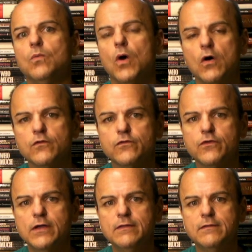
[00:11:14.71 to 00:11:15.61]
Wall
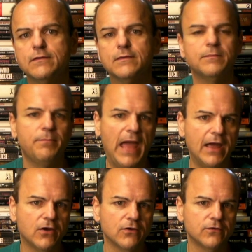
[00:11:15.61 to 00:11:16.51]
Street,
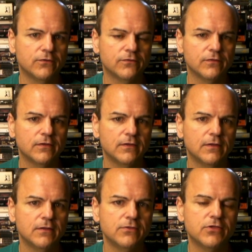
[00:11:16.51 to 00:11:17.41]
bankers,
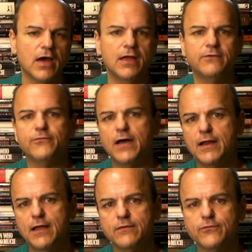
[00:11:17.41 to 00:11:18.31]
giant
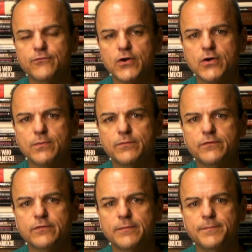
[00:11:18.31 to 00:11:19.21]
finance
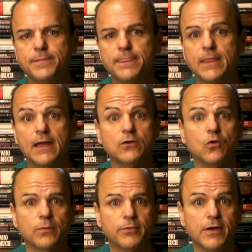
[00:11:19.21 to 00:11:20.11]
firms, and
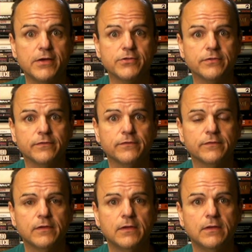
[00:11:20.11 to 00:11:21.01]
corporations,
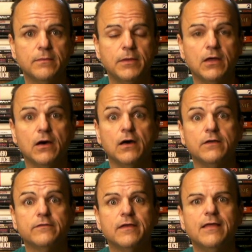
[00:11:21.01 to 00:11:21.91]

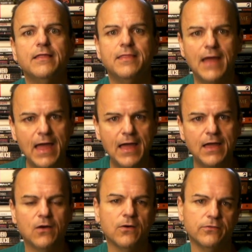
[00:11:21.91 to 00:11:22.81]
because
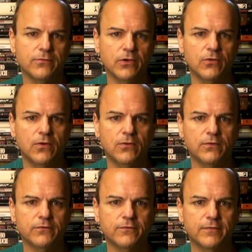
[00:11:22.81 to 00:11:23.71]
they are the real
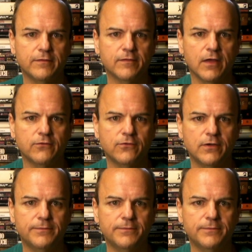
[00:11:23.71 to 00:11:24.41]
owners of this country.